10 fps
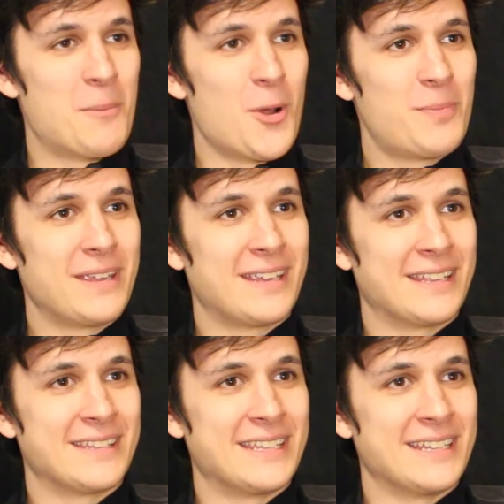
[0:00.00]
hoping
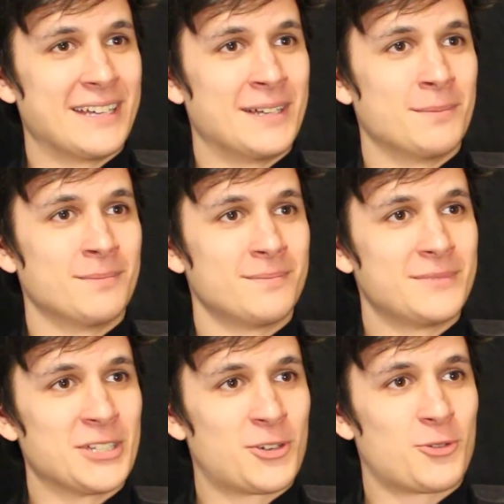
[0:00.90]
in
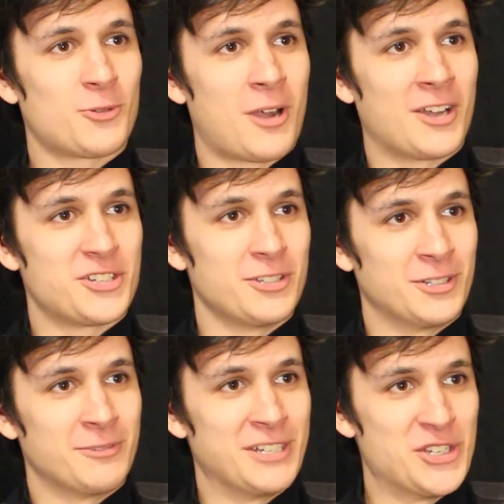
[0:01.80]
the
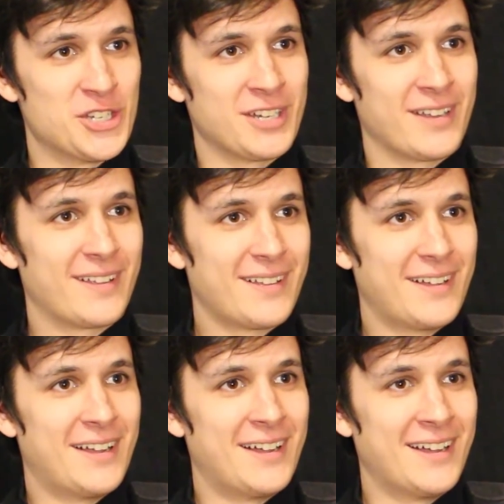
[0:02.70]
crotchular region,
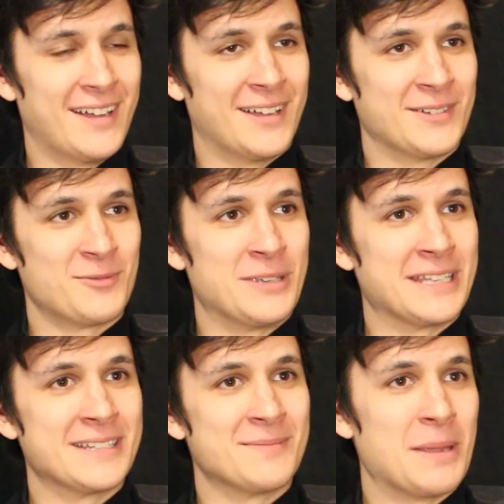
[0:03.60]
we
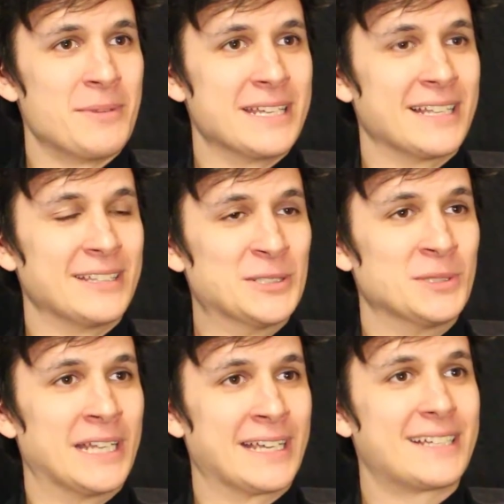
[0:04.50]
can maybe get a
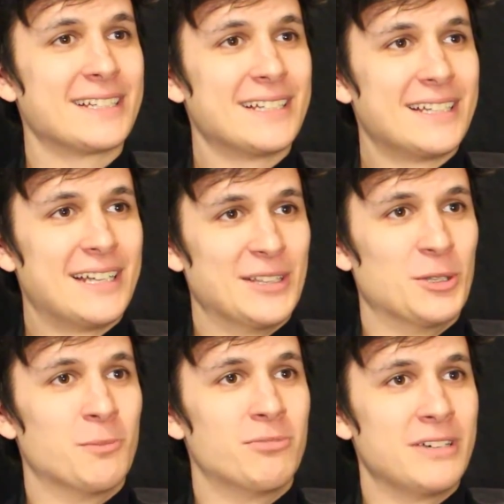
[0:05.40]

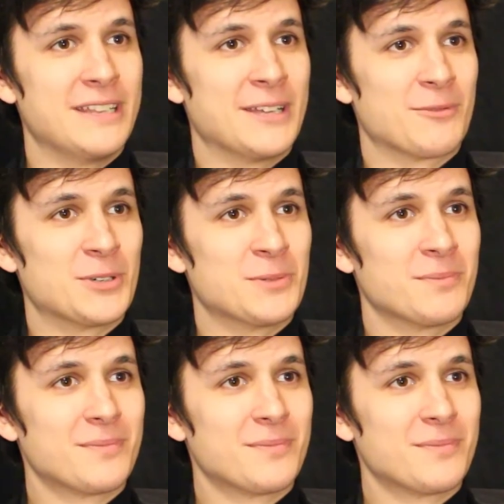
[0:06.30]
little breathing room.